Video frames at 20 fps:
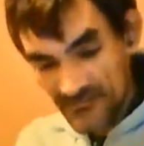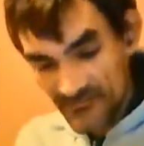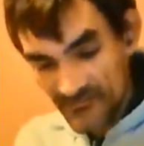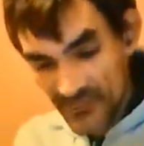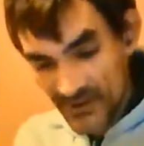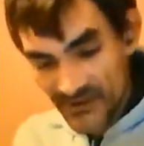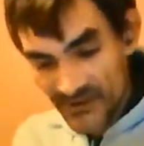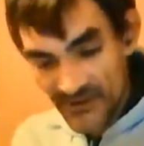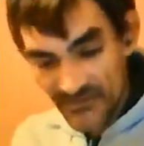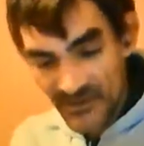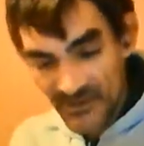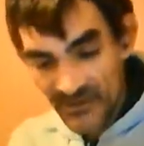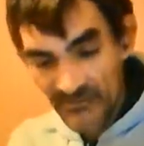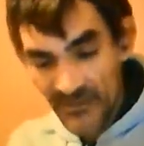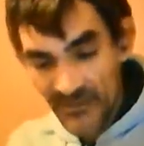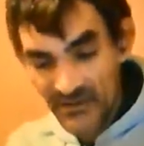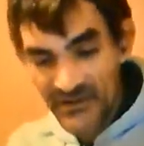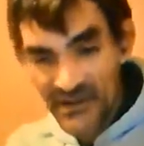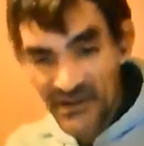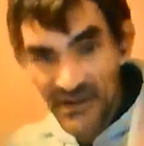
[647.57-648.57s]
bring them in.
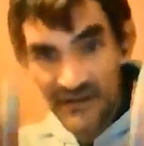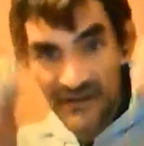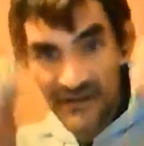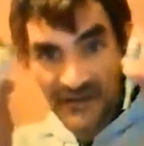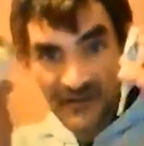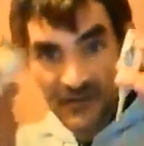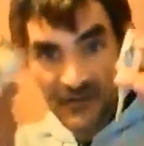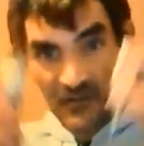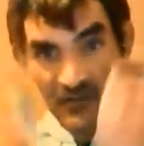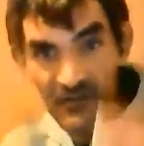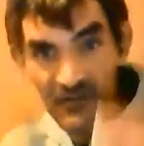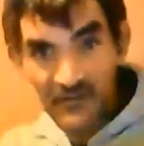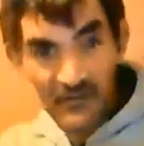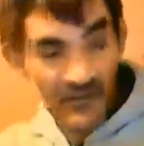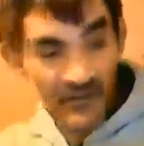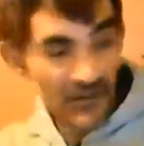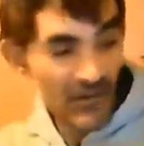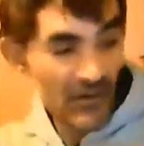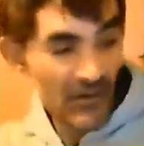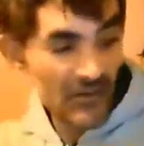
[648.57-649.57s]
But yeah, this one's
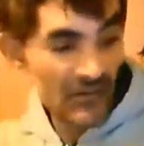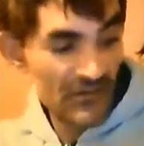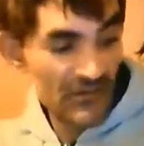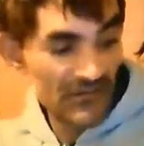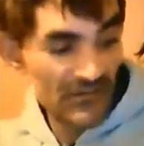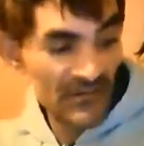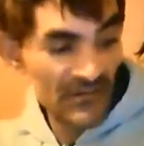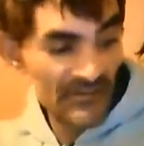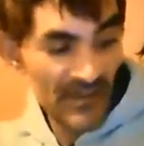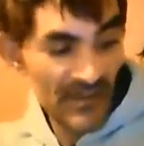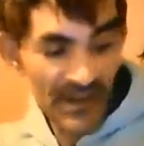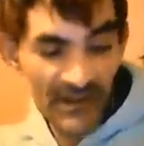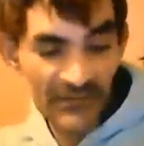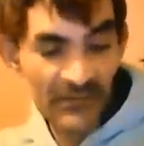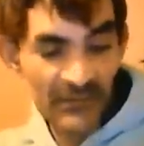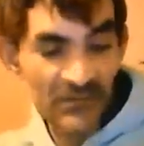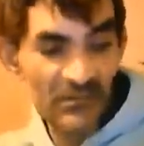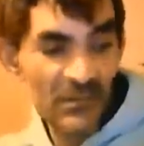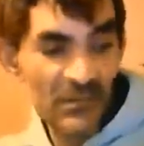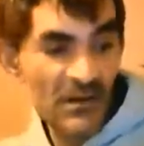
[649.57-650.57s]
gonna go into the
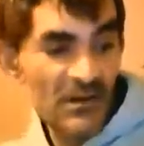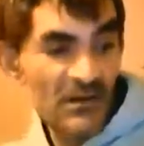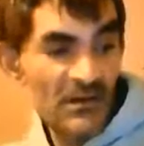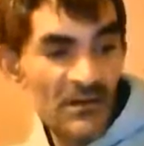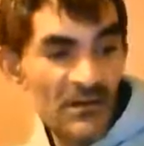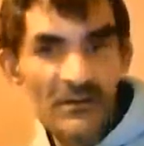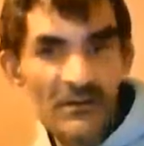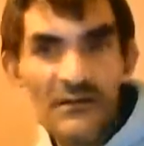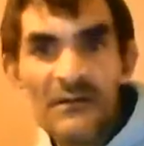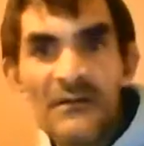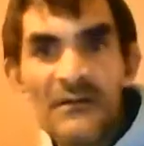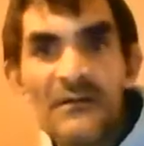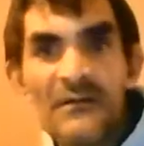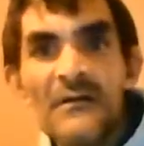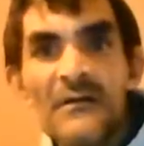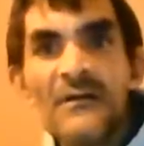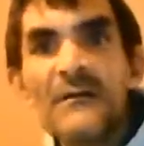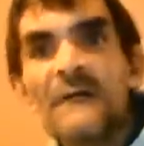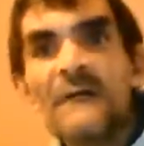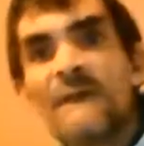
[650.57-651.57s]
bathroom
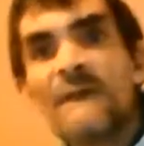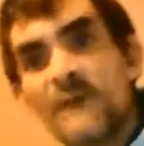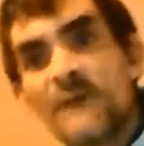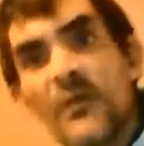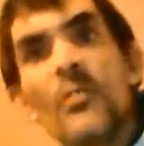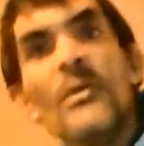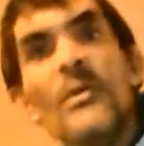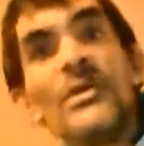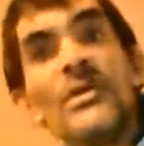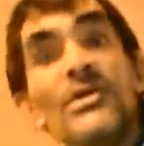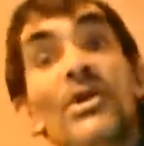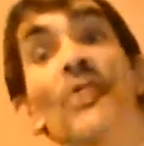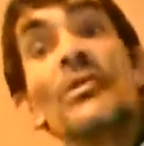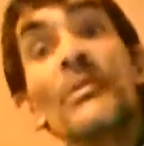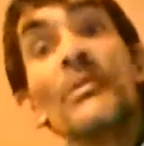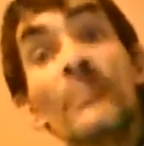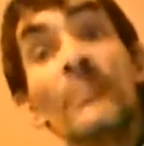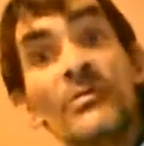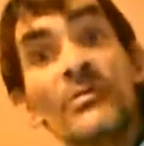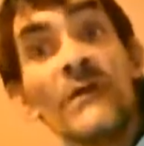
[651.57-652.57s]
for when you go
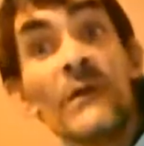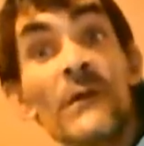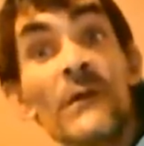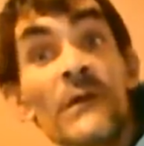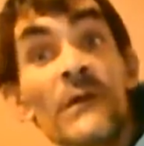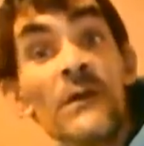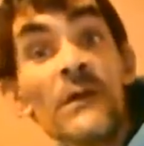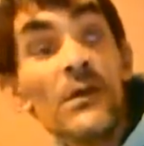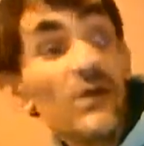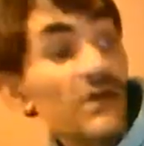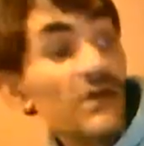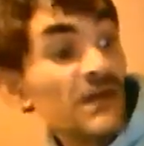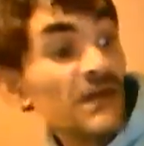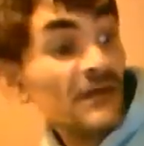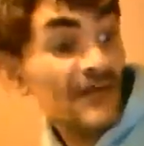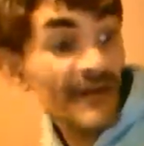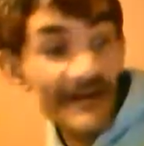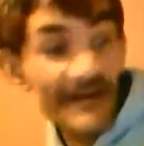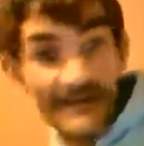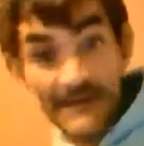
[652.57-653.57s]
number 2. You know, you
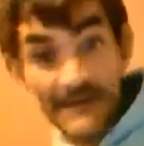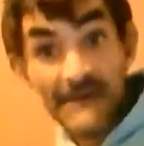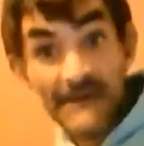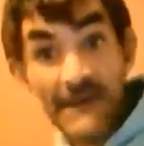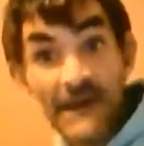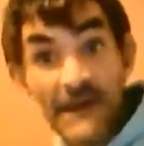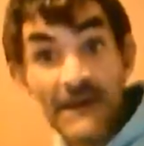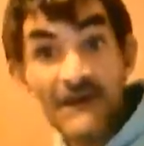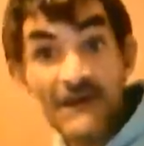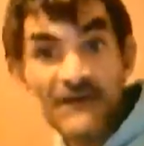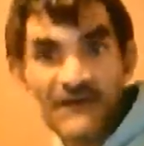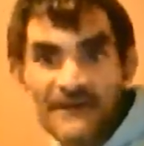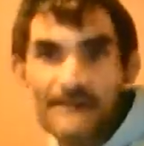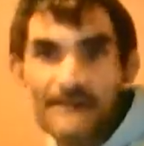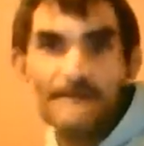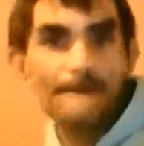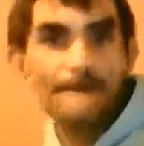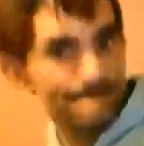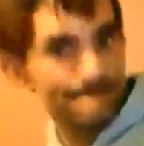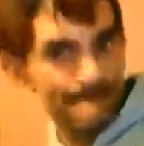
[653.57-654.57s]
can light the sage and
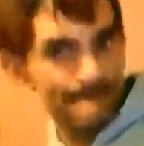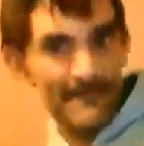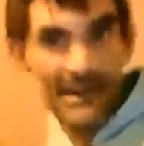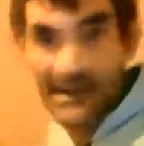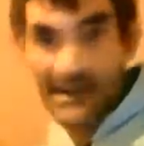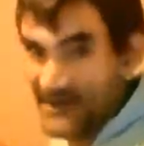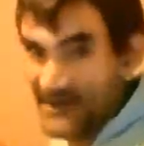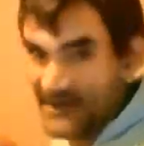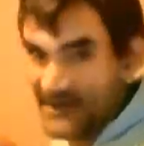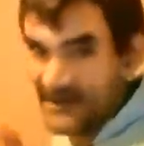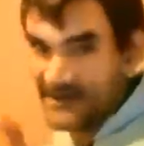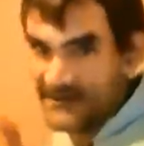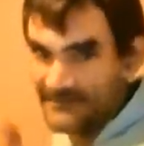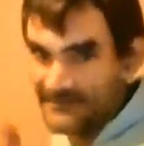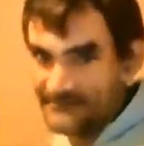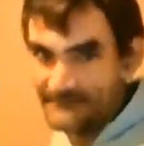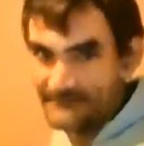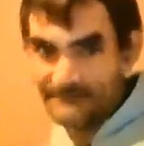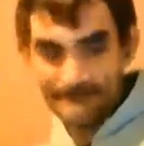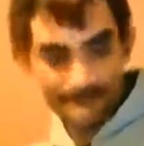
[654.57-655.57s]
hey,
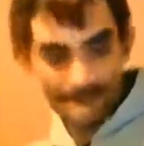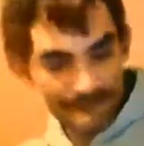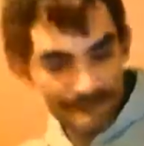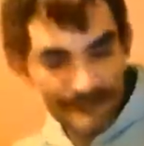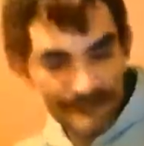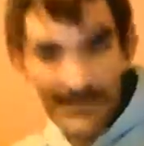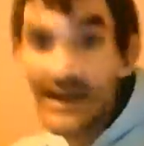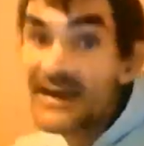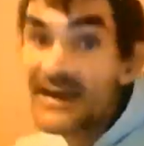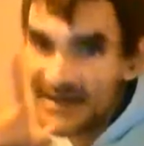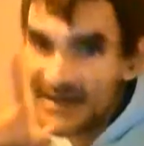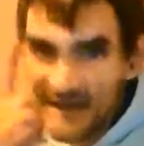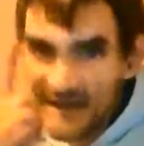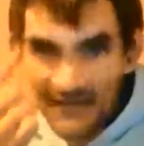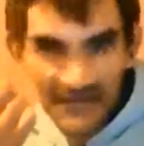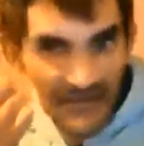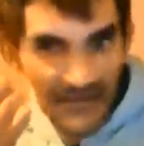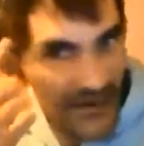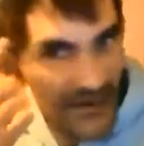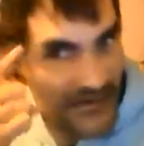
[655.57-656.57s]

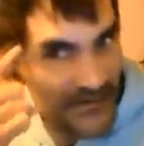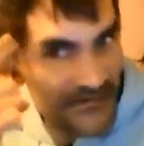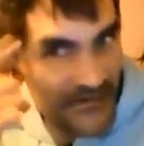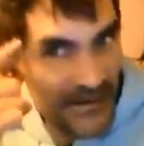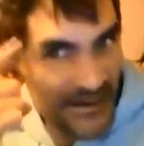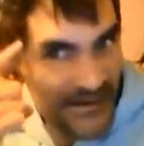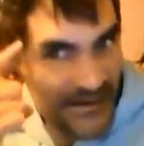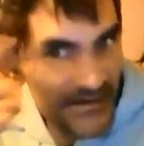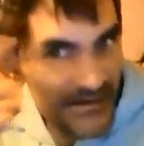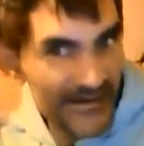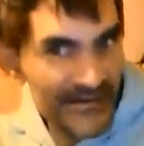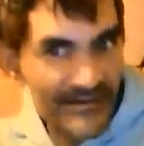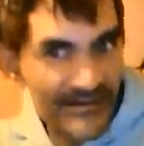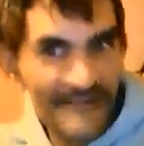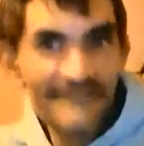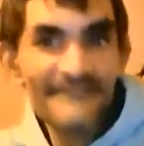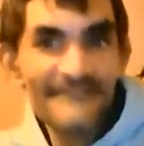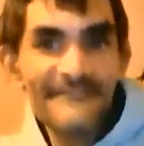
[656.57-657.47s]
gives you guys an idea.